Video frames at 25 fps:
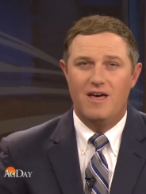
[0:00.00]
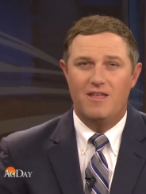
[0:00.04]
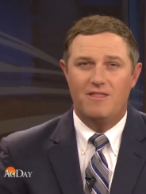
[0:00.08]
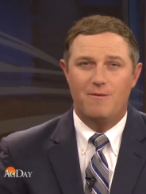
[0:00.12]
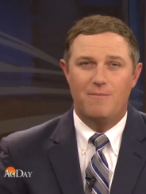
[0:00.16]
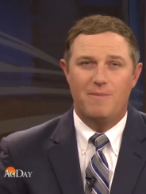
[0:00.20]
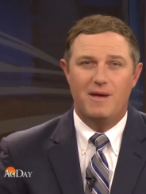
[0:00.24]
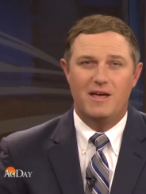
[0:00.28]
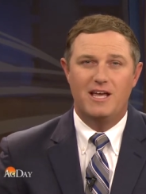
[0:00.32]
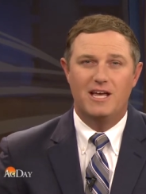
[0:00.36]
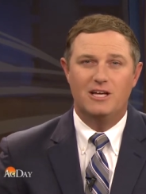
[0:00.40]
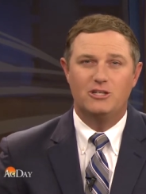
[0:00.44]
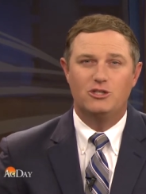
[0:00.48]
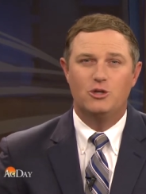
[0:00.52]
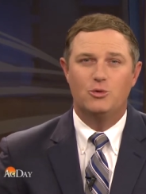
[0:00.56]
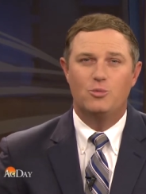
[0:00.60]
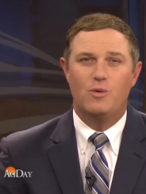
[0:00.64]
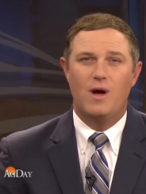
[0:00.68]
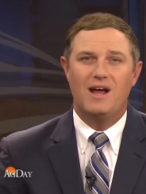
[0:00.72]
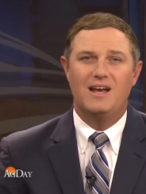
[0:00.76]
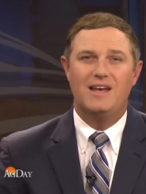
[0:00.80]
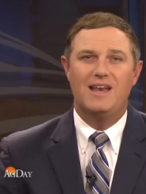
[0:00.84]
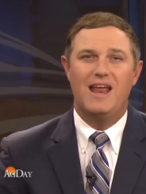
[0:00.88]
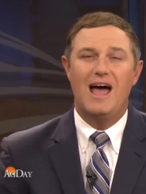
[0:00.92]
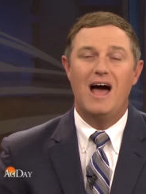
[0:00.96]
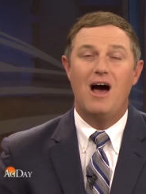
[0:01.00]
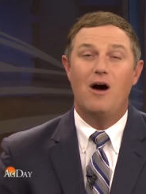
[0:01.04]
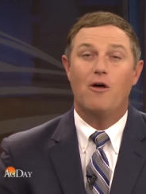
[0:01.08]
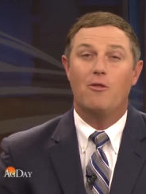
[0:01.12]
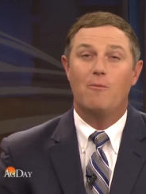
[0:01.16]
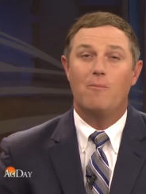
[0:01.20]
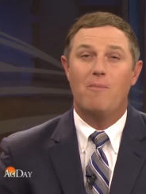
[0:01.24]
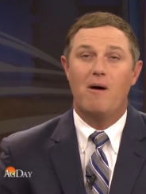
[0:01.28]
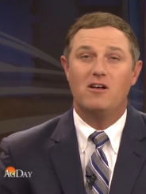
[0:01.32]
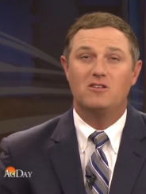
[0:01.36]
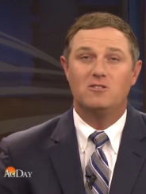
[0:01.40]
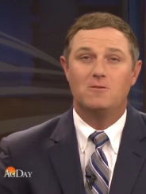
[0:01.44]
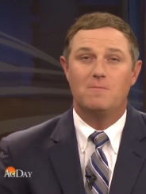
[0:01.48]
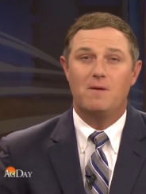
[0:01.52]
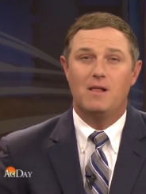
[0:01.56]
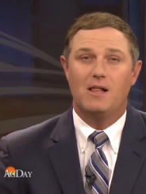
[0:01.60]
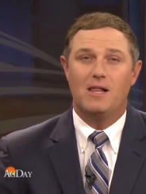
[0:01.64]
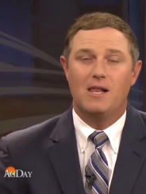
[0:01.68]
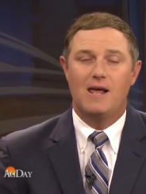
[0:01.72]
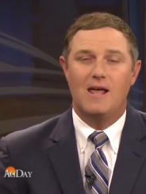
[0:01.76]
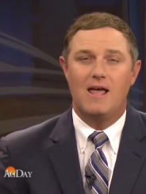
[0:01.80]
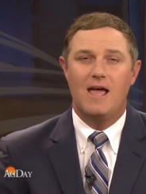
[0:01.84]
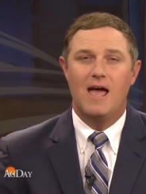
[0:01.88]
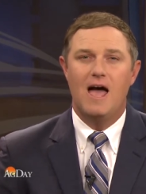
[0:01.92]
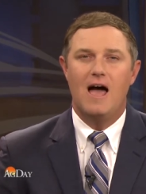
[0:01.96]
The big issue right now, the
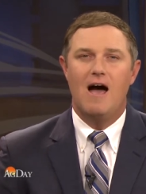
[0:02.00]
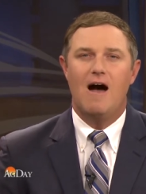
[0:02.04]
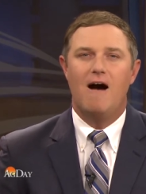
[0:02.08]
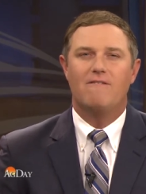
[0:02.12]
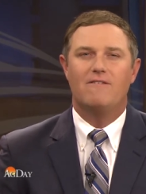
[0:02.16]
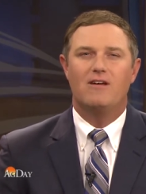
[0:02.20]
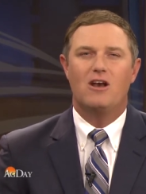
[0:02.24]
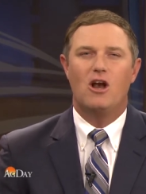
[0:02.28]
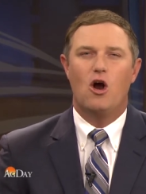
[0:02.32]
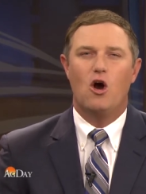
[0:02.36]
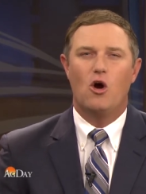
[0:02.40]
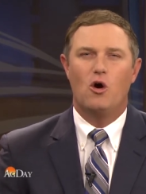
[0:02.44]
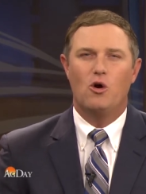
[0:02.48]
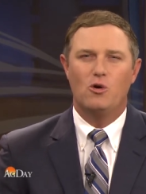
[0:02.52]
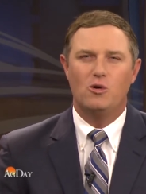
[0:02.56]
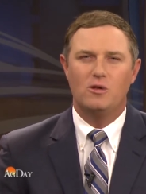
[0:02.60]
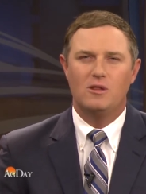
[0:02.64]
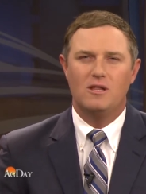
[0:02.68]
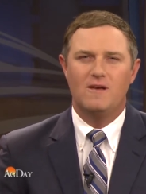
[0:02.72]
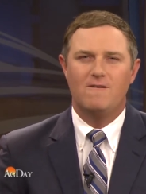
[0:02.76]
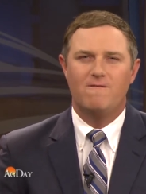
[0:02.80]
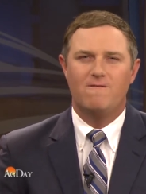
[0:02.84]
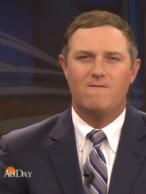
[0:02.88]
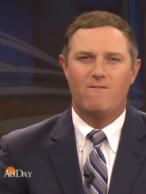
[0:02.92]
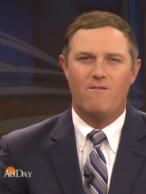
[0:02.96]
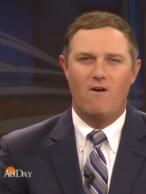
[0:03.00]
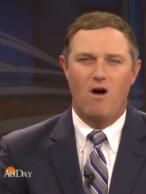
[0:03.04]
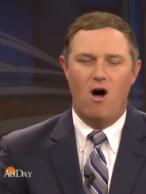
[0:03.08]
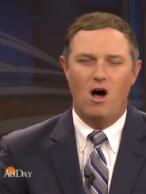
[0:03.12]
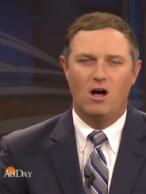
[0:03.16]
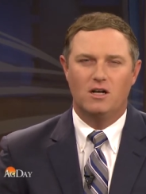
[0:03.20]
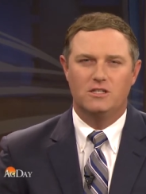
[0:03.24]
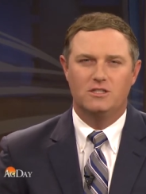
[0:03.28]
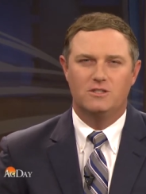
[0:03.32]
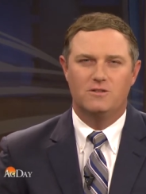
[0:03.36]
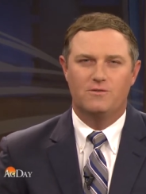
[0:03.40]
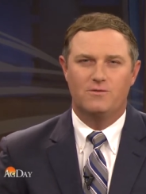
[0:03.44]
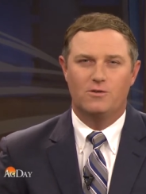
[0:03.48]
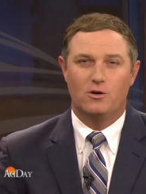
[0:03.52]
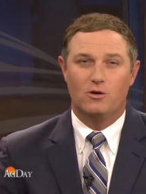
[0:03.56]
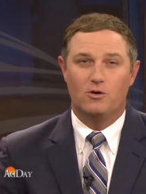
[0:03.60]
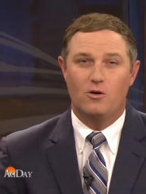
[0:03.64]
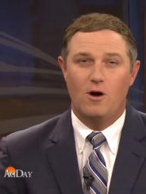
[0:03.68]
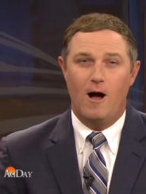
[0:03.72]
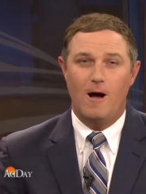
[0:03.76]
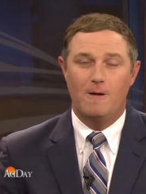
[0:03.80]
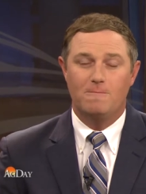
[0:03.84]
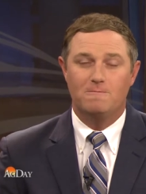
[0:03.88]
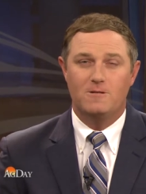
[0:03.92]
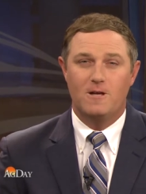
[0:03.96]
possibility of an early frost for
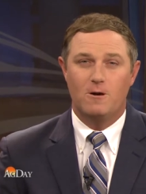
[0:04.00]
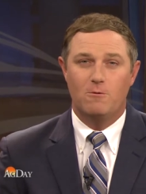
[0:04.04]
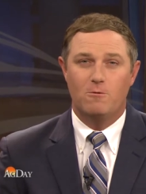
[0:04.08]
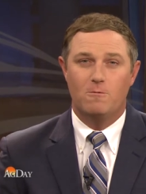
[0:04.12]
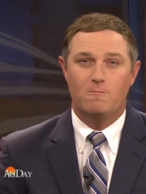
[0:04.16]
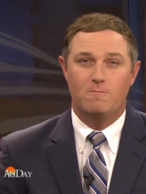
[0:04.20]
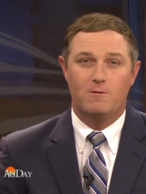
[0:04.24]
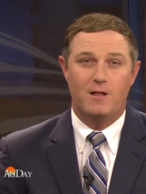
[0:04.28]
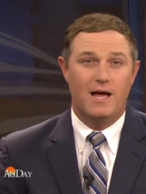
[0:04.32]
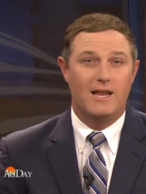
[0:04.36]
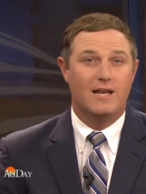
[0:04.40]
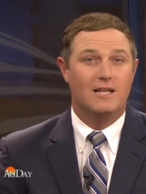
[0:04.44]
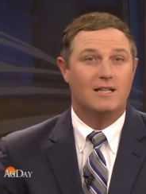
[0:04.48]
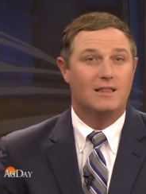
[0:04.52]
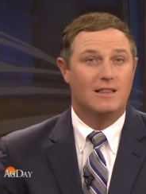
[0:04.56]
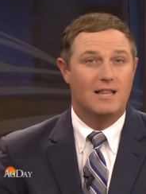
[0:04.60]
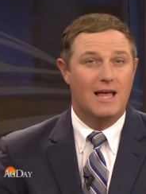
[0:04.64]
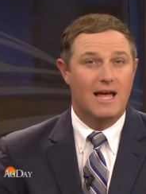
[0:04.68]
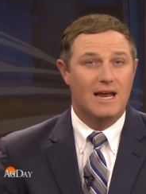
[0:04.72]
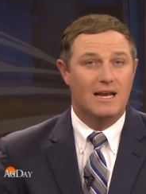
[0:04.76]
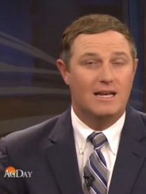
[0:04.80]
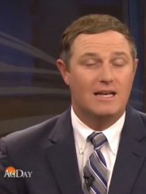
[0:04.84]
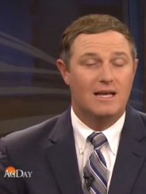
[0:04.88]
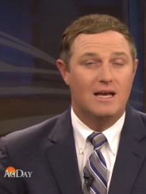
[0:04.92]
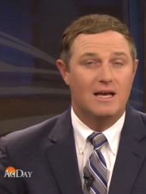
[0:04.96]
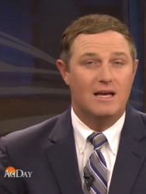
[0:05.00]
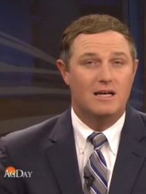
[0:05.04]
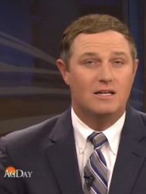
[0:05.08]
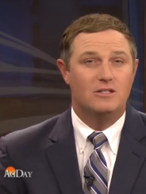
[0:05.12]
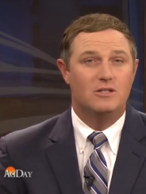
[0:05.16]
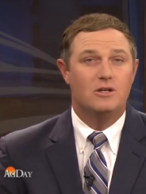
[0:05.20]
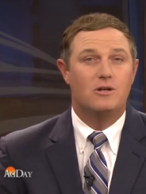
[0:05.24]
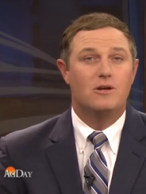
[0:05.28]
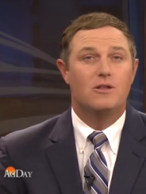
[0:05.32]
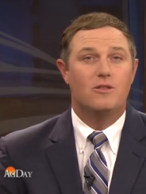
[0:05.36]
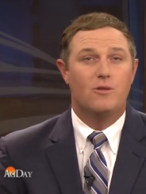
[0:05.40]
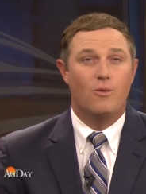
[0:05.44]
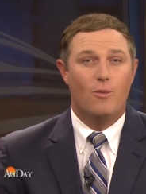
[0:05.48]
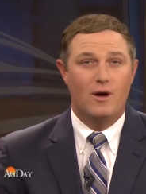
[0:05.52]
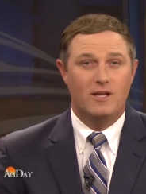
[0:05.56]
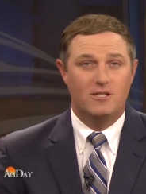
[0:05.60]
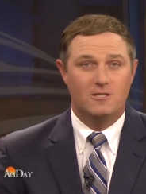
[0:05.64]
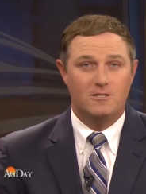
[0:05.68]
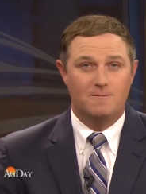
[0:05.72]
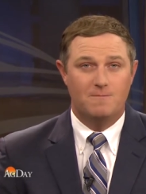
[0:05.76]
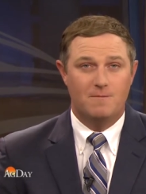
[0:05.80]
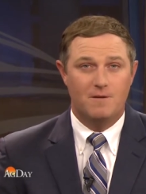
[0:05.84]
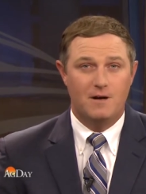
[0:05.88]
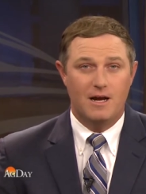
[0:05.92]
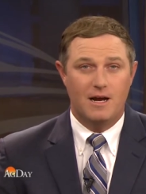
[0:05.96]
crops that were planted late due to the wet
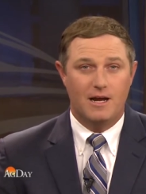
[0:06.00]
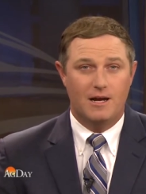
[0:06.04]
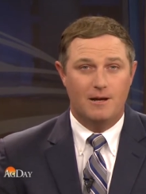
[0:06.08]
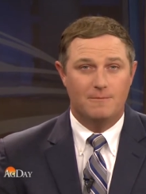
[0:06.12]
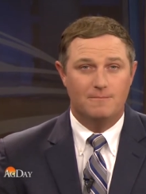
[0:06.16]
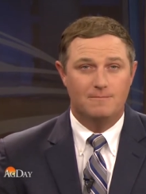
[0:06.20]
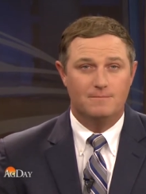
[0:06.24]
spring.